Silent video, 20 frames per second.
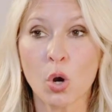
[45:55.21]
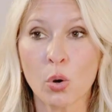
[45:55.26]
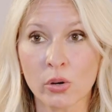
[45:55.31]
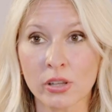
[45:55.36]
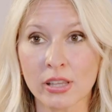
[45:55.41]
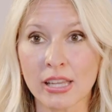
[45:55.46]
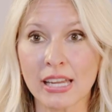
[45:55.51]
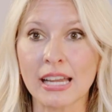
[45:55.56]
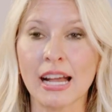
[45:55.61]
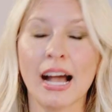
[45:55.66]

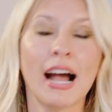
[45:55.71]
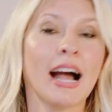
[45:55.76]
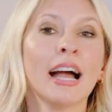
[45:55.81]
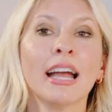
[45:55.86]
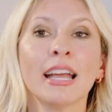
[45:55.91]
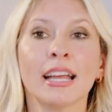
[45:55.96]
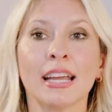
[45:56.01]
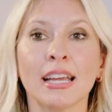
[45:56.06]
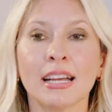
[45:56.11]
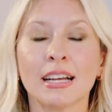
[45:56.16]
Totally.
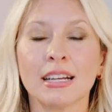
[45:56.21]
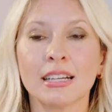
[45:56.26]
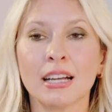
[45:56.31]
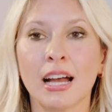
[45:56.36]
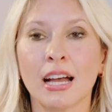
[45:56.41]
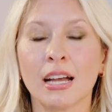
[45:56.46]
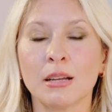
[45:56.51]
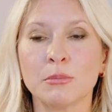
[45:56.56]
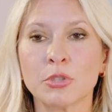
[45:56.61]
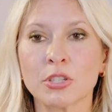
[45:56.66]
I
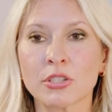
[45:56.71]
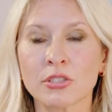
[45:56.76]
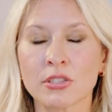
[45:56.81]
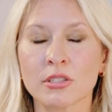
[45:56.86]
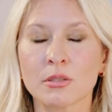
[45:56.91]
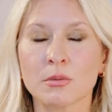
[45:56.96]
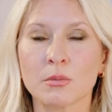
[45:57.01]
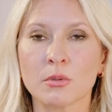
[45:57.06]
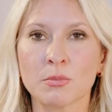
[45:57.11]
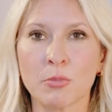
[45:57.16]

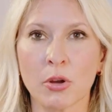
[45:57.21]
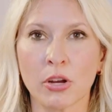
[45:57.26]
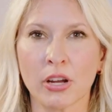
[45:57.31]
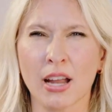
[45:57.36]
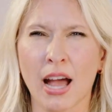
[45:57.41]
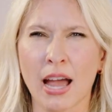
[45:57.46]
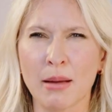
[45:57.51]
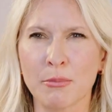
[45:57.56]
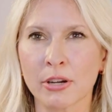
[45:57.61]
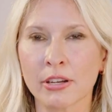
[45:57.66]
just spoke
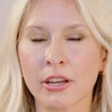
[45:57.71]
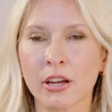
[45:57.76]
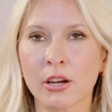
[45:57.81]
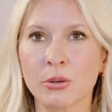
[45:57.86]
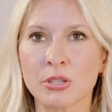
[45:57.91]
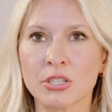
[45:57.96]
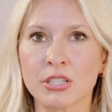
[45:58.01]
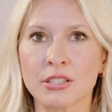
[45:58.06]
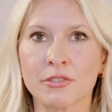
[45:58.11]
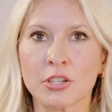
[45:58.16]
at Hybrid
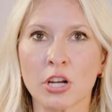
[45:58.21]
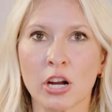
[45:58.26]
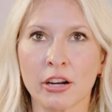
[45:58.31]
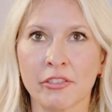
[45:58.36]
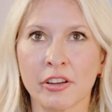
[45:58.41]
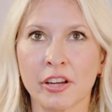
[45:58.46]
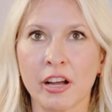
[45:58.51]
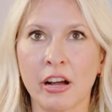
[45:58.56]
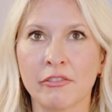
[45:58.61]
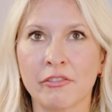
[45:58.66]
Co., which is a
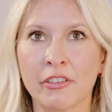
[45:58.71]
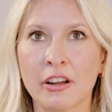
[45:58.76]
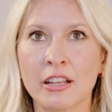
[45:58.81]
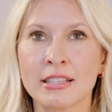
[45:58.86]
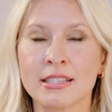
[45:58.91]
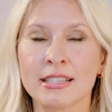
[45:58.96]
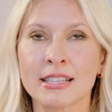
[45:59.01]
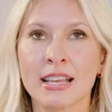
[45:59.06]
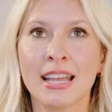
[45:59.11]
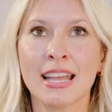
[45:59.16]
photography
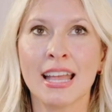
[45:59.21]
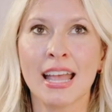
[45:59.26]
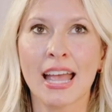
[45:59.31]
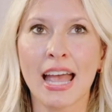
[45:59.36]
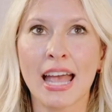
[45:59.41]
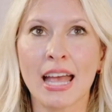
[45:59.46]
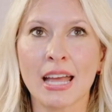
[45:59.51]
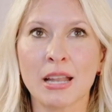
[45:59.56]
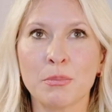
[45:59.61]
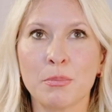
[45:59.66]
conference,
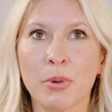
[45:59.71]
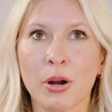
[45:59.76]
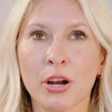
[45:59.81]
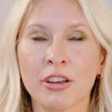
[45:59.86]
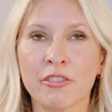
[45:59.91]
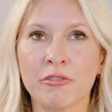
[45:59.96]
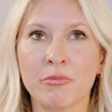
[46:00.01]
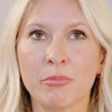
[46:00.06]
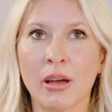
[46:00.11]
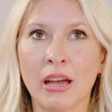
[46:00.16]
and
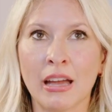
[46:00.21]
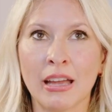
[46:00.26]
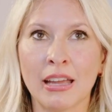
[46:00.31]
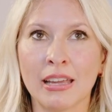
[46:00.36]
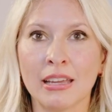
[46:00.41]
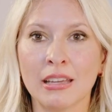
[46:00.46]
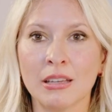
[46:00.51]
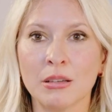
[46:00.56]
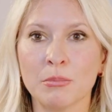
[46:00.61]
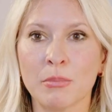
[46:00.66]
part of
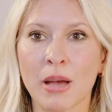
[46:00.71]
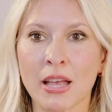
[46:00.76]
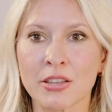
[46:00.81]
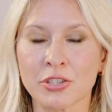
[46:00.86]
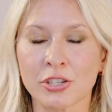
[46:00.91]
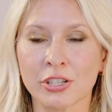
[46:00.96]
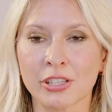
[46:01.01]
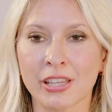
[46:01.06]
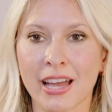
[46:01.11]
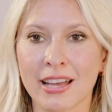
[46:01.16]
my
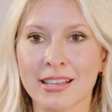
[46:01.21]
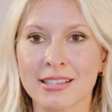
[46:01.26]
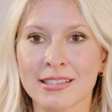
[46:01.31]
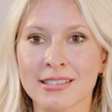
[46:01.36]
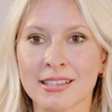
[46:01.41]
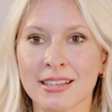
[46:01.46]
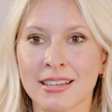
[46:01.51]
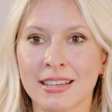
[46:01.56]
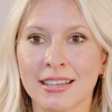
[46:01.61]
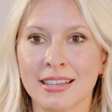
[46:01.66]

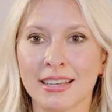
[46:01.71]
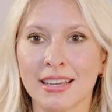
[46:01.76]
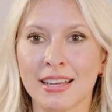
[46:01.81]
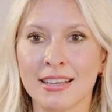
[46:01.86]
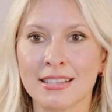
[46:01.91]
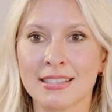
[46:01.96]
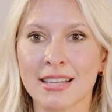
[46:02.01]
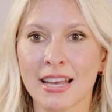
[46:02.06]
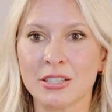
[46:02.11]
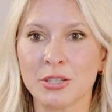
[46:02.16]
masterclass
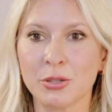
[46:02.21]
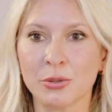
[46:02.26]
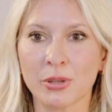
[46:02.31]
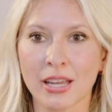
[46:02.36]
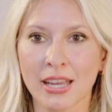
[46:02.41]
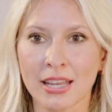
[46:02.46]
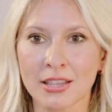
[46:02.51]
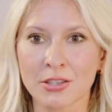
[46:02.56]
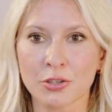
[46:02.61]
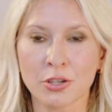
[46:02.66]
is I do
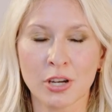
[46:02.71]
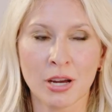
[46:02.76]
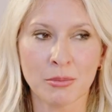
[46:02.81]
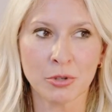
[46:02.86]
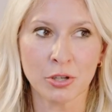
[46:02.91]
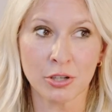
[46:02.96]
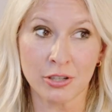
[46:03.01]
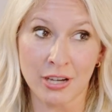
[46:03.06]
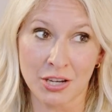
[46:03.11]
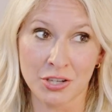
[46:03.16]
like
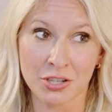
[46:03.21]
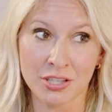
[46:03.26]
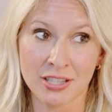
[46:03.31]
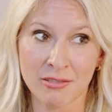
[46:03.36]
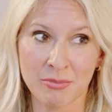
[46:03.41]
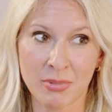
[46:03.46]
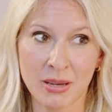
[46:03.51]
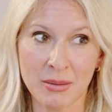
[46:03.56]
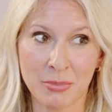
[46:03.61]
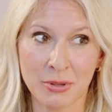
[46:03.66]
Instagram
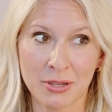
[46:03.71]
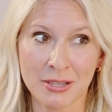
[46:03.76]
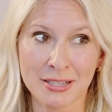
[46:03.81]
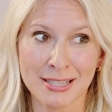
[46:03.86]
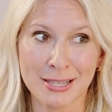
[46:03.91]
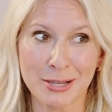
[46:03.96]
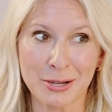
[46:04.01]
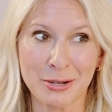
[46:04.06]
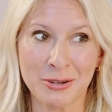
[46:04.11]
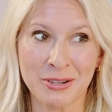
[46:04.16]
curations of people.
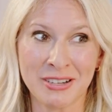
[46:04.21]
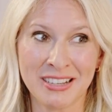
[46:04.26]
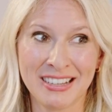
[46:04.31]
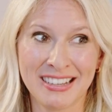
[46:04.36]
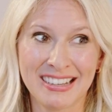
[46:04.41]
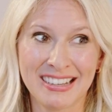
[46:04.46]
So